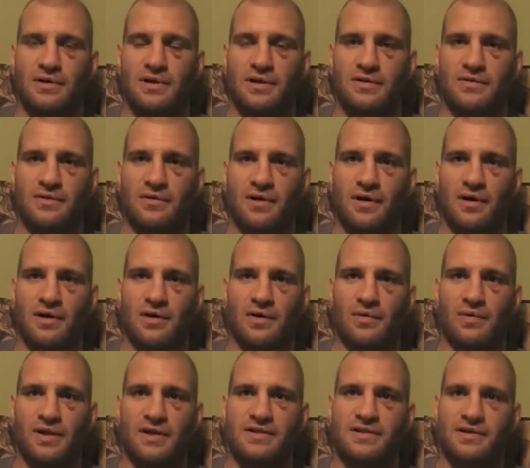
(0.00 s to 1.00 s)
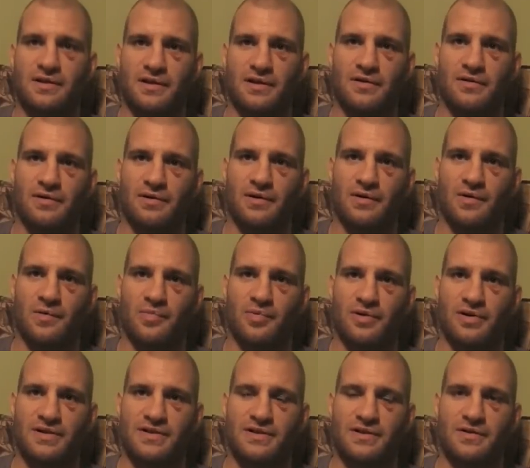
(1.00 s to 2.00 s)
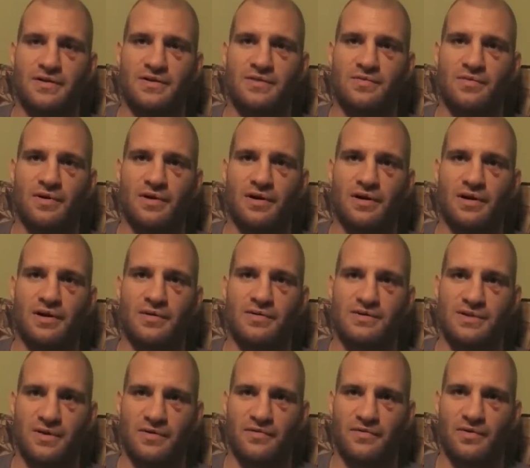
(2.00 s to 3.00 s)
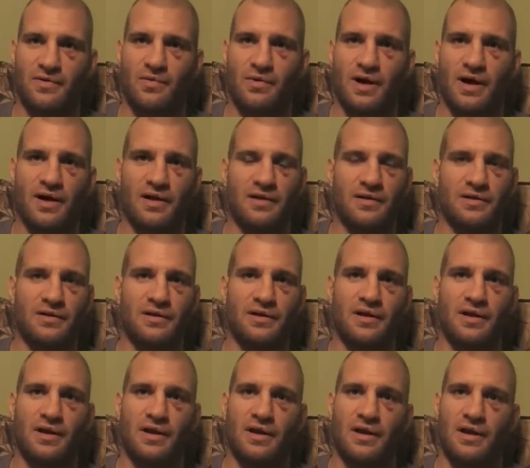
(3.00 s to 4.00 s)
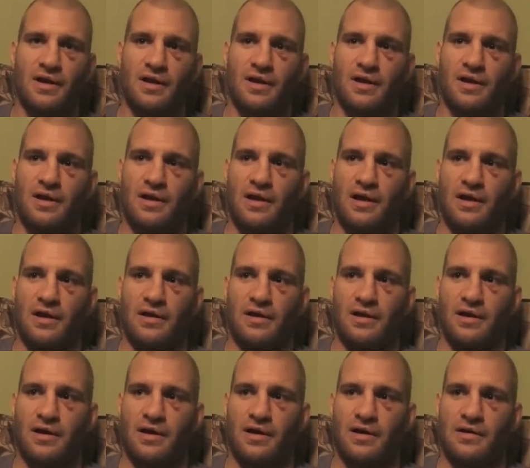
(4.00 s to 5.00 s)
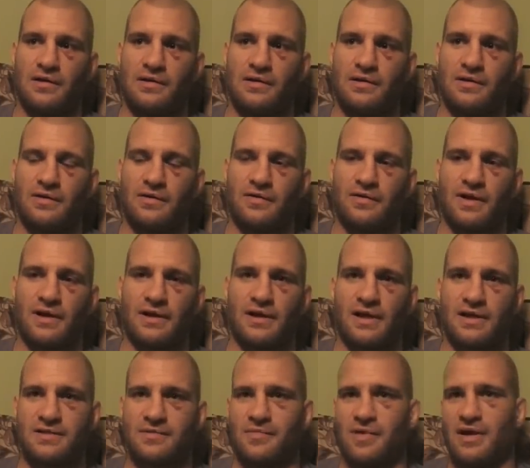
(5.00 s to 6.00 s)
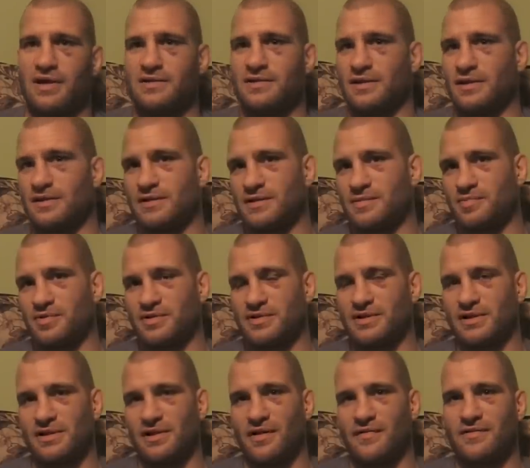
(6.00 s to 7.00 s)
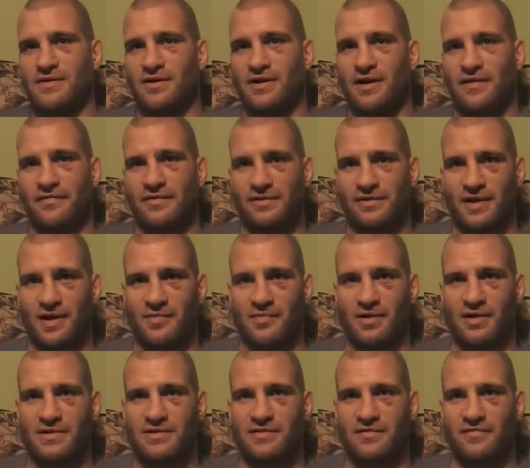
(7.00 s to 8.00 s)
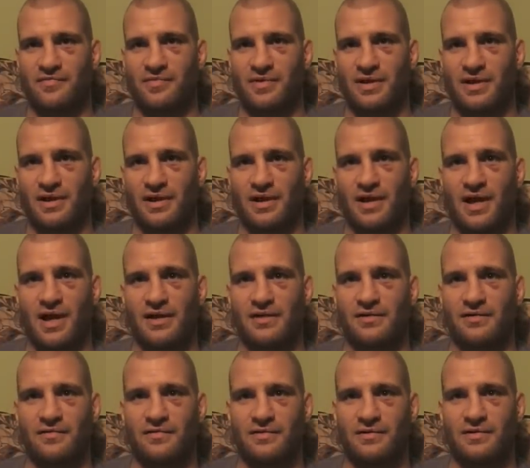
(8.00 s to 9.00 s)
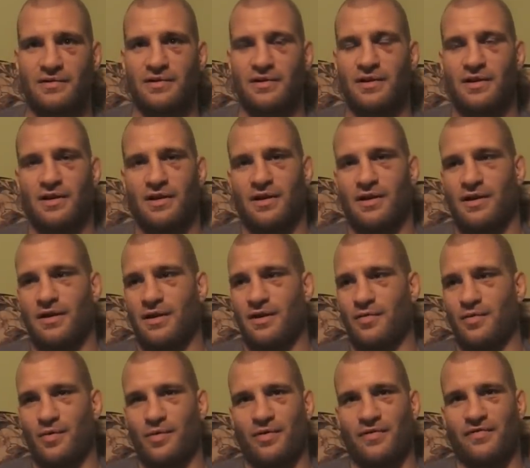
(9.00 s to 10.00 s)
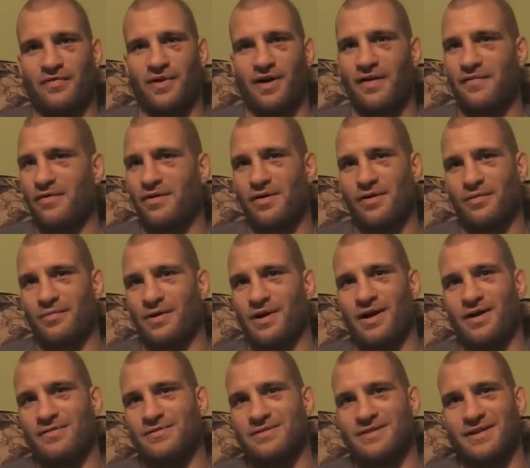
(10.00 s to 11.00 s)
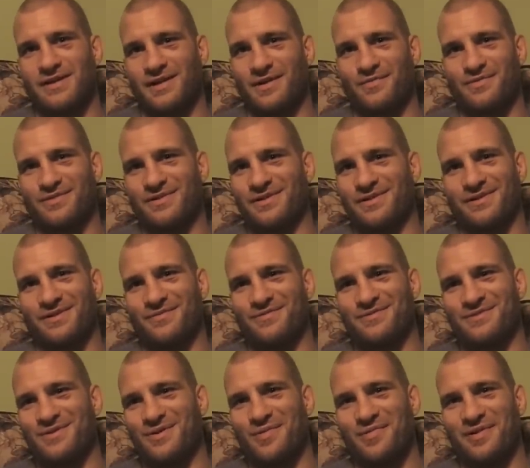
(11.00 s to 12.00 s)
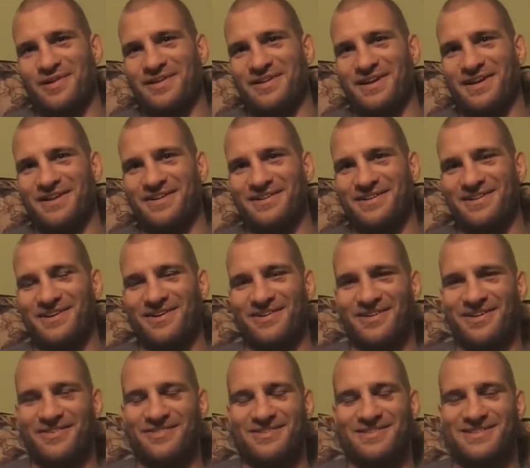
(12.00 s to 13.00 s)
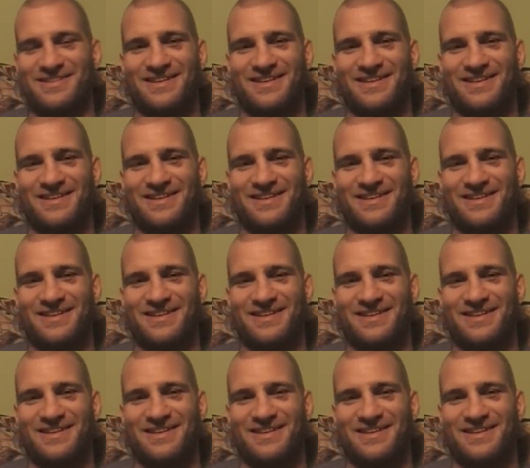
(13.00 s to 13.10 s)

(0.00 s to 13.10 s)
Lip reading: long ago, less than a year ago, a pretty serious one, and he was out for a while. And that guy's amazing. He just puts the gloves on after 10 months of being inactive, and we went 5 hard rounds like there was no big deal. He was